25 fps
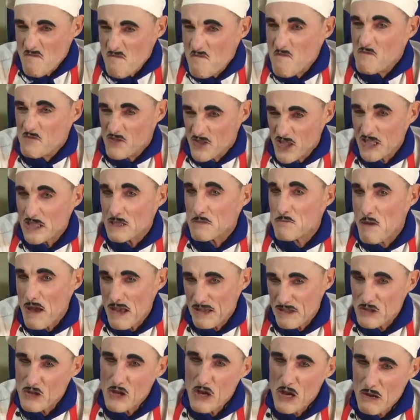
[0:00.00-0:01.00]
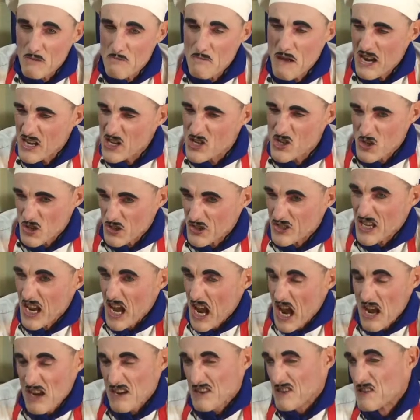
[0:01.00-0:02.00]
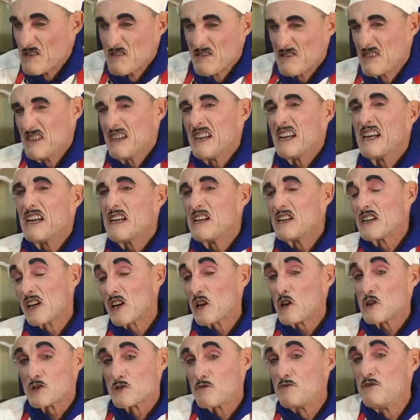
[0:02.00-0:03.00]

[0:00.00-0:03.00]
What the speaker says: that's better. Make sure they're in close